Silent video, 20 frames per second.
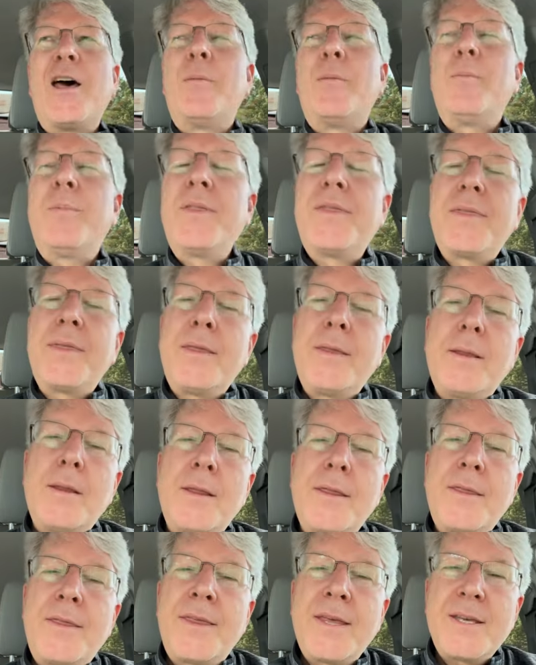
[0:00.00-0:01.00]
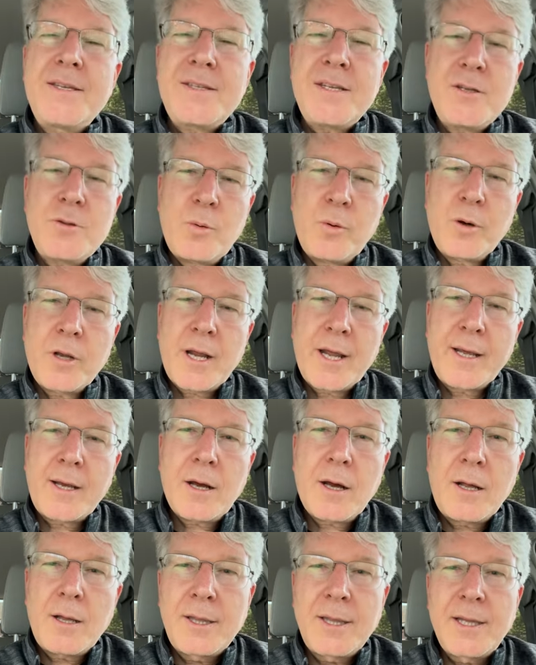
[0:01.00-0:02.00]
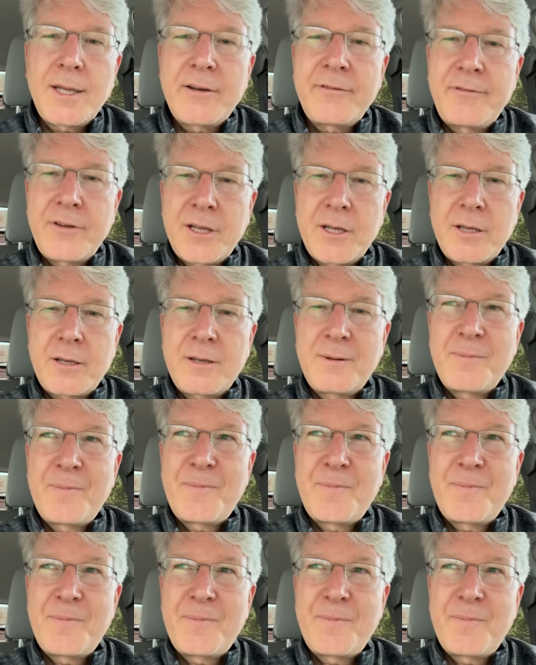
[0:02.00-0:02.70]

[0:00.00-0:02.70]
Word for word: But this is what I call living.